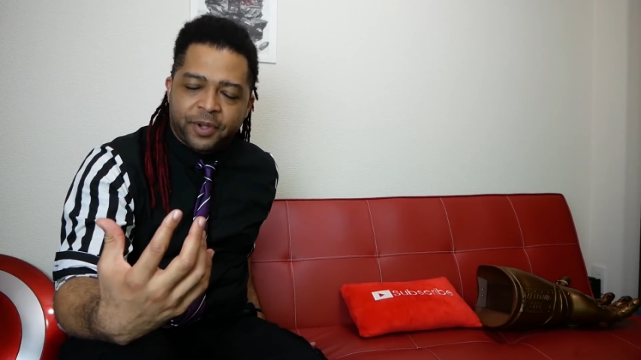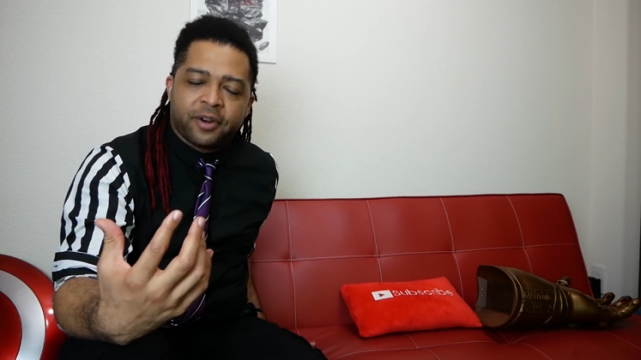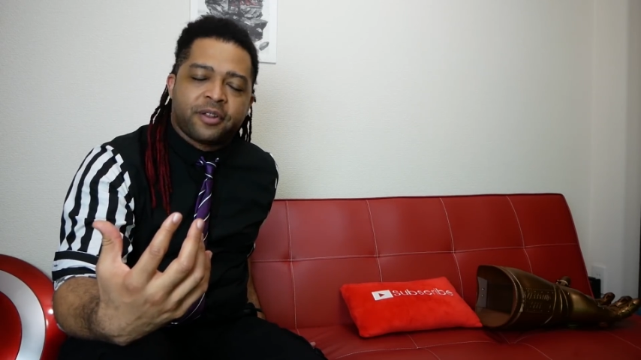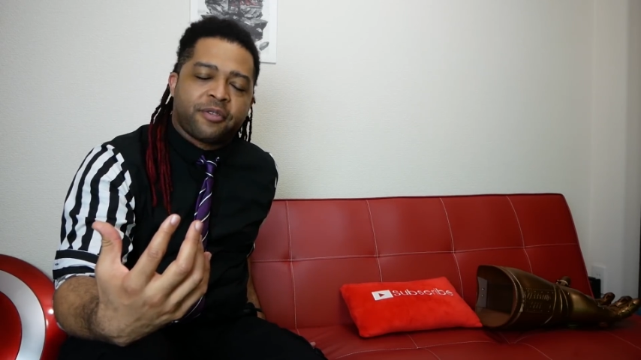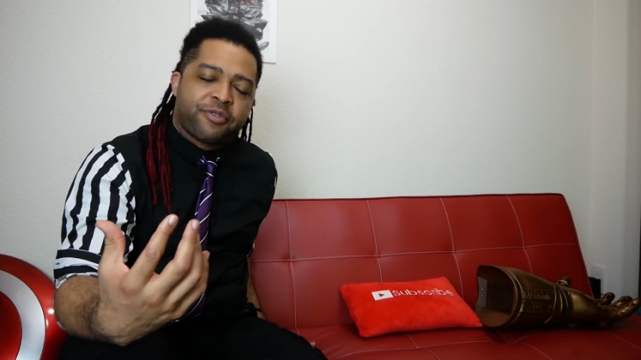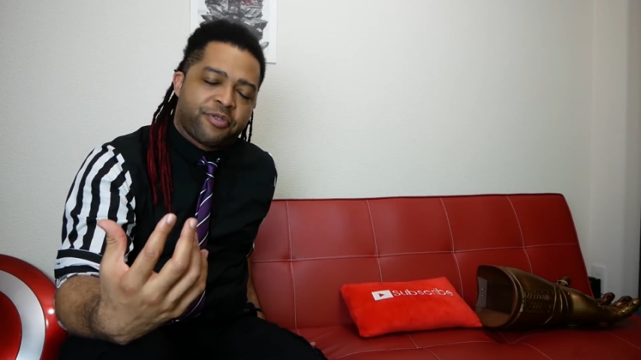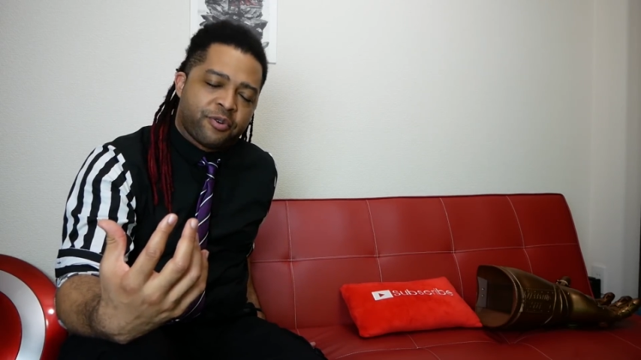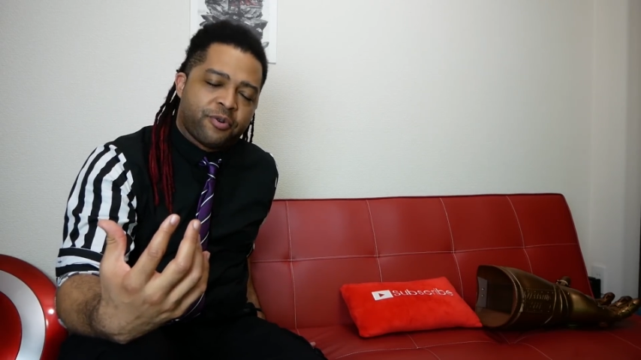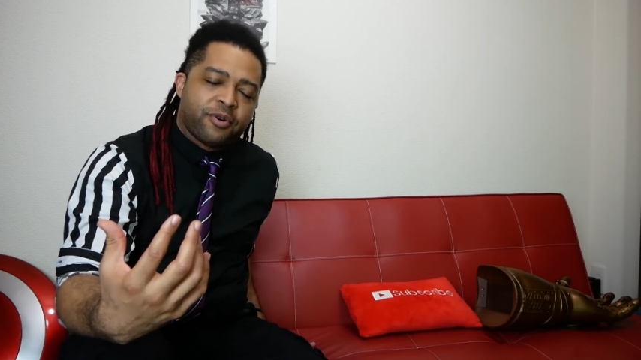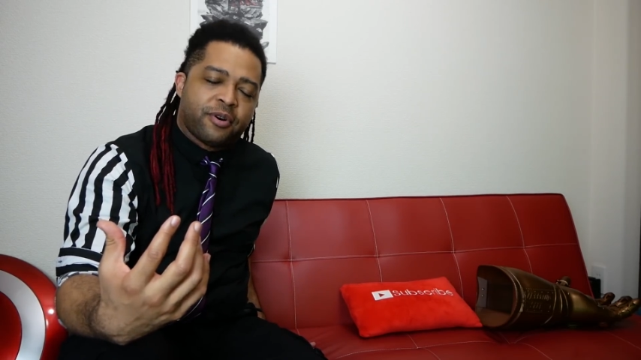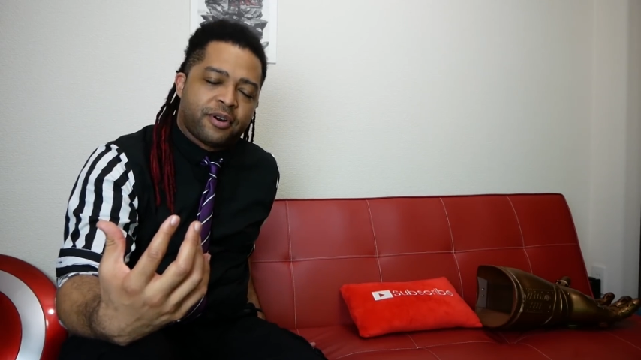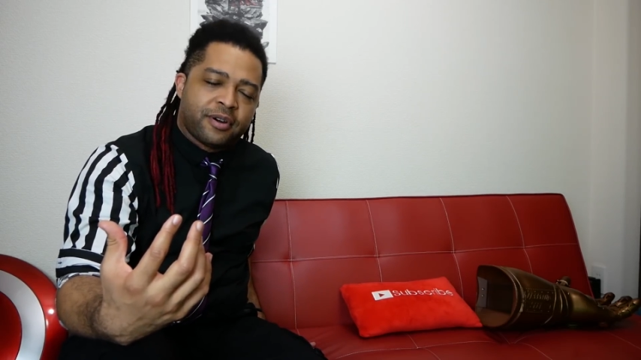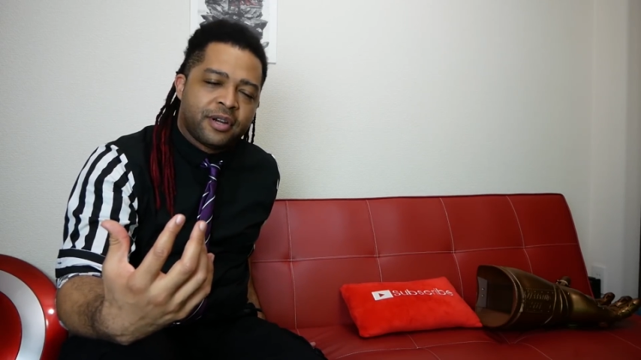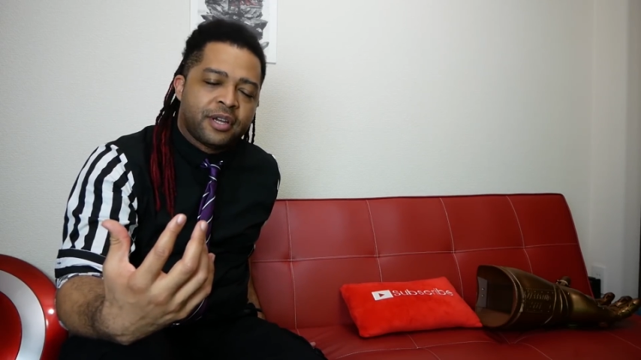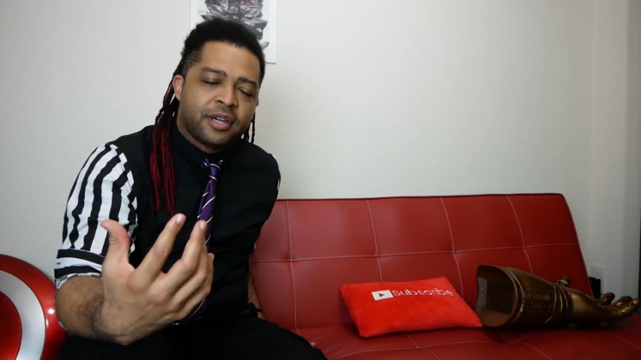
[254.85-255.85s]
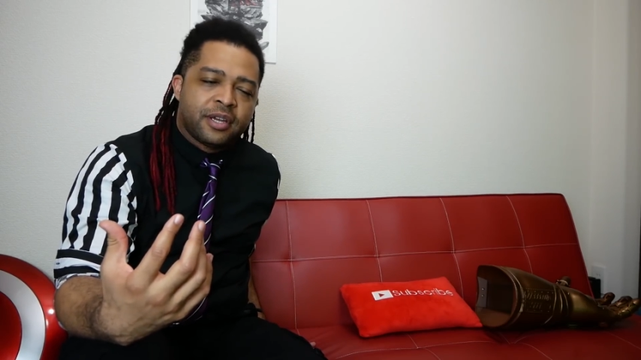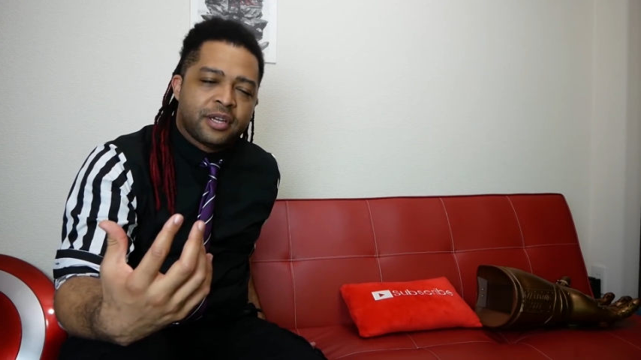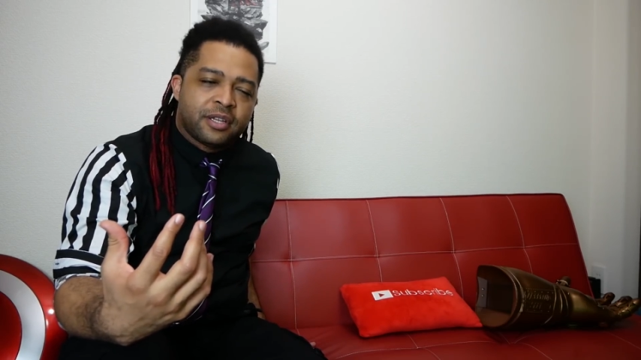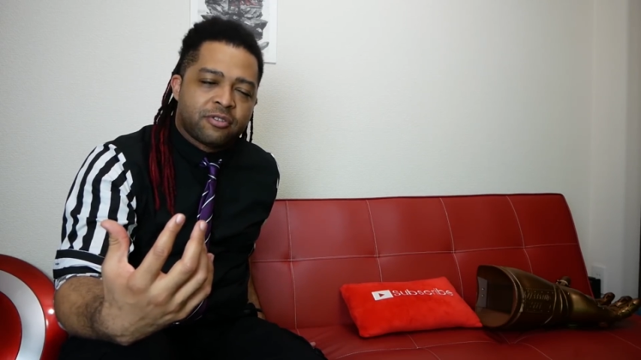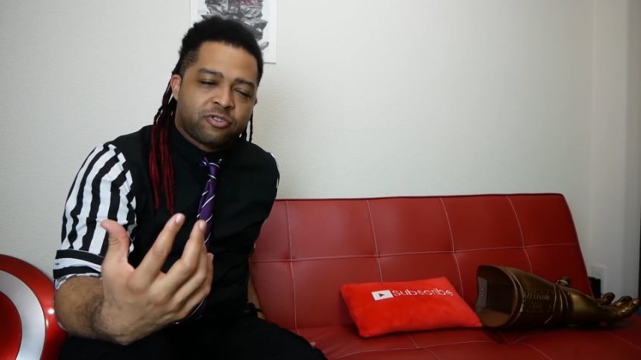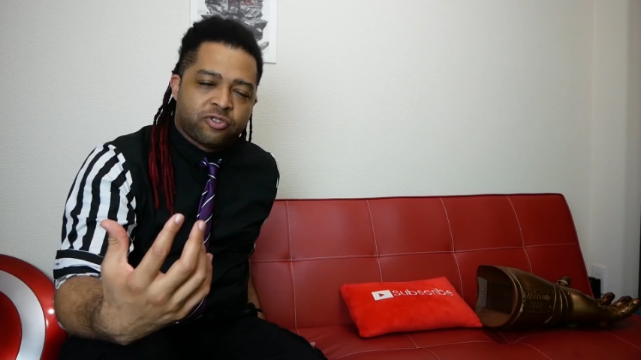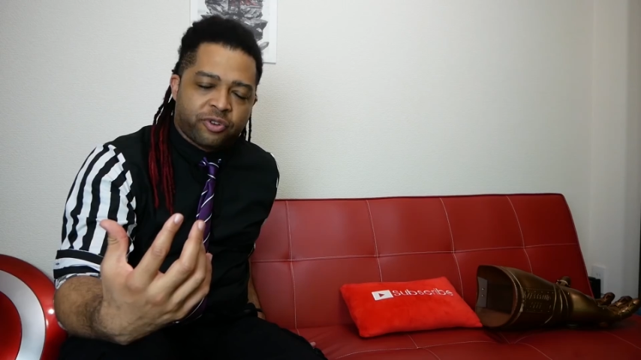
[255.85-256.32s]
or the Thor
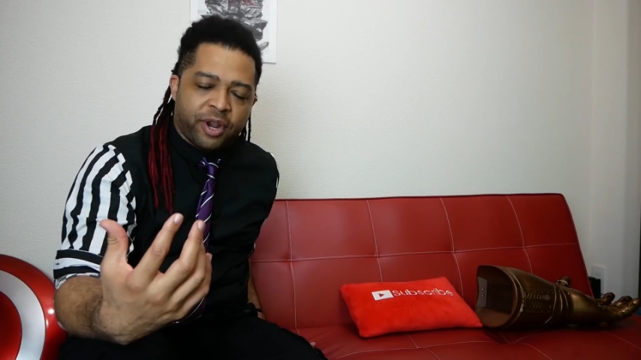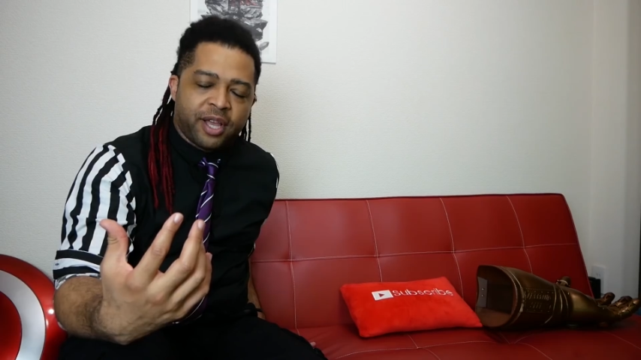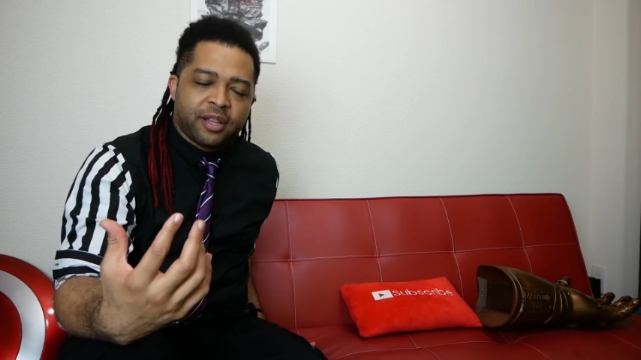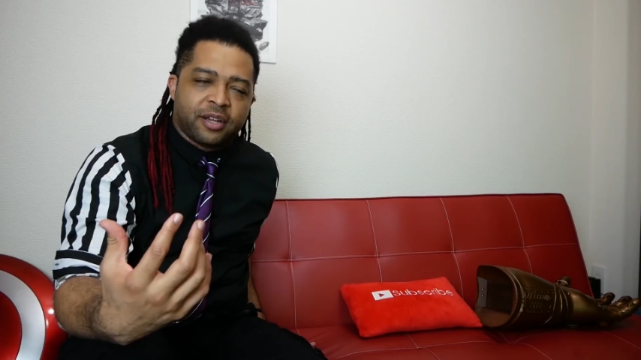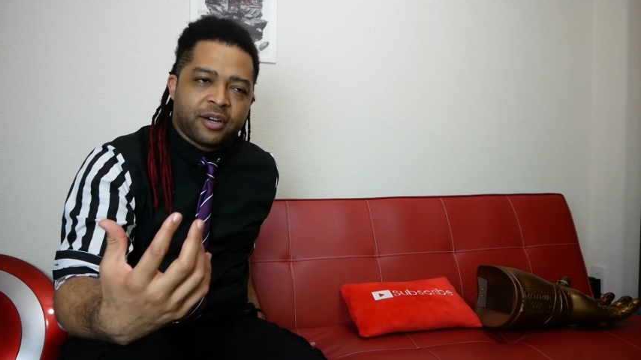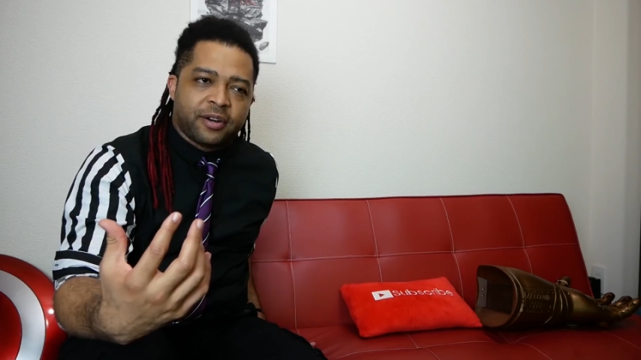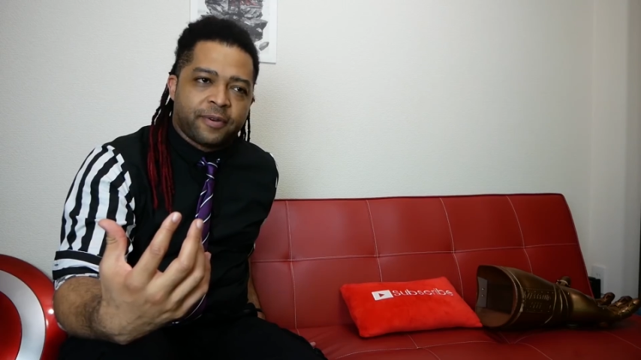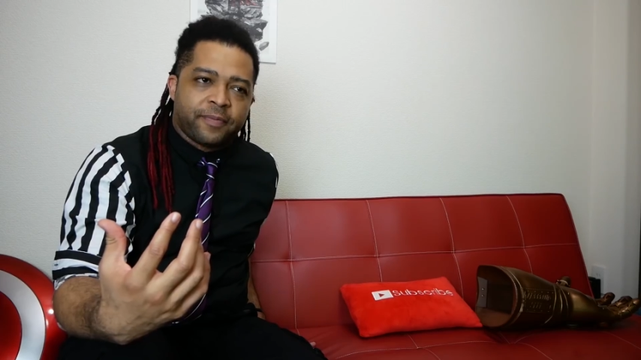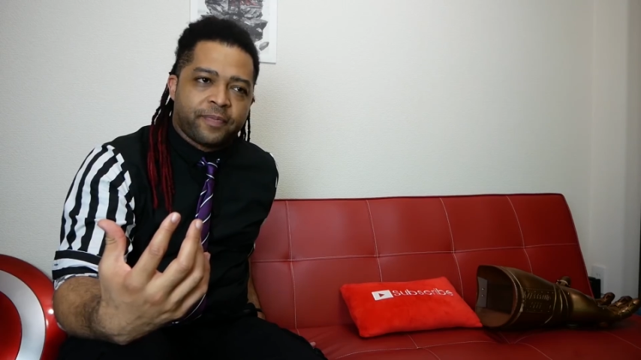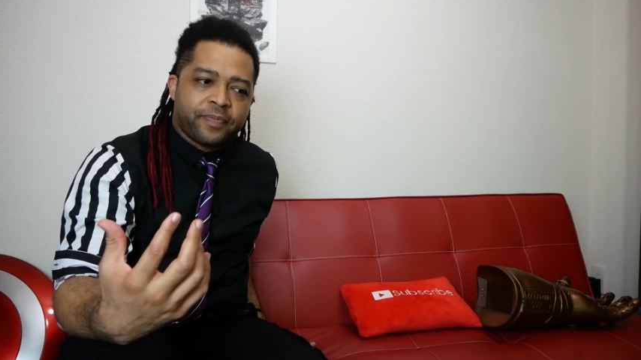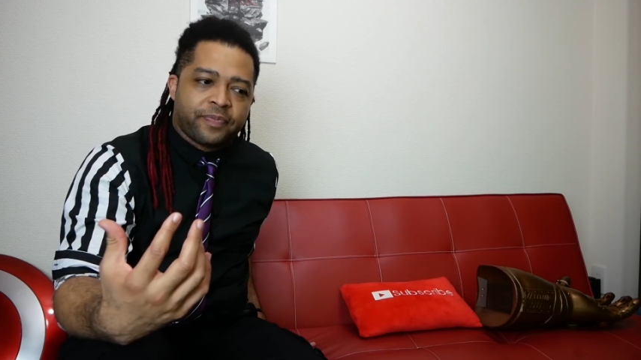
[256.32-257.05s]
trailer